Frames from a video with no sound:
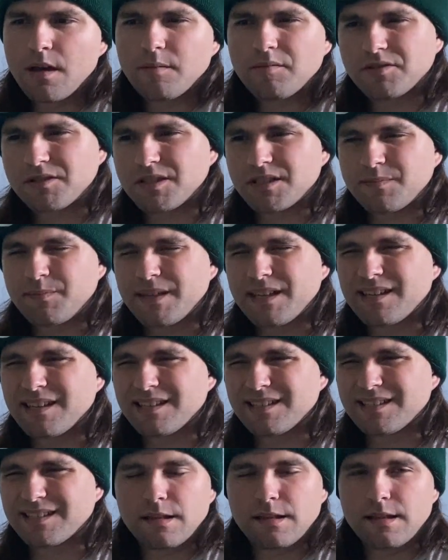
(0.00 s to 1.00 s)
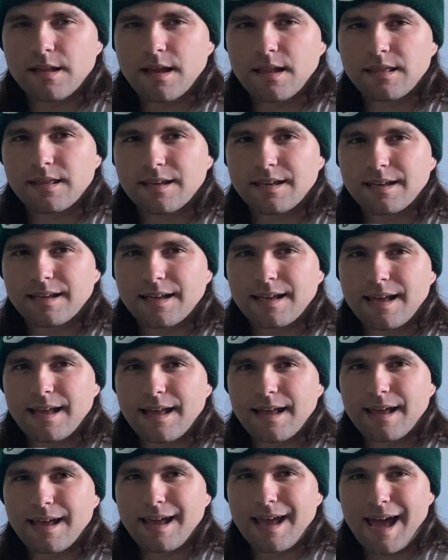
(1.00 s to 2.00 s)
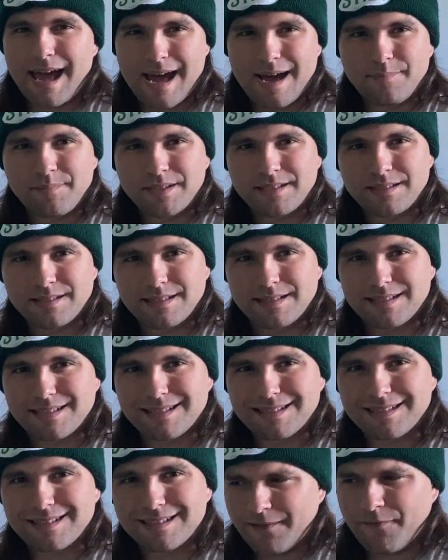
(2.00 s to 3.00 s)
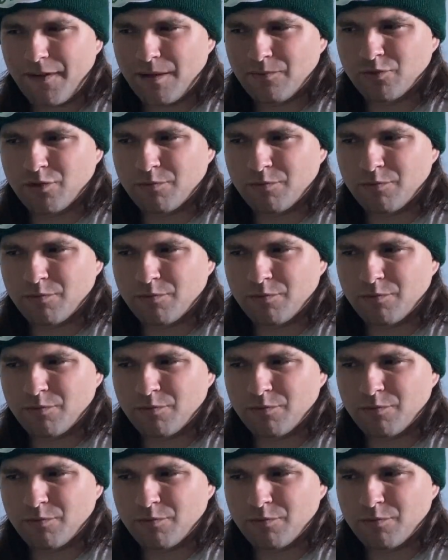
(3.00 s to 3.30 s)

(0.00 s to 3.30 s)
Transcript: but just because nothing happens. If I'm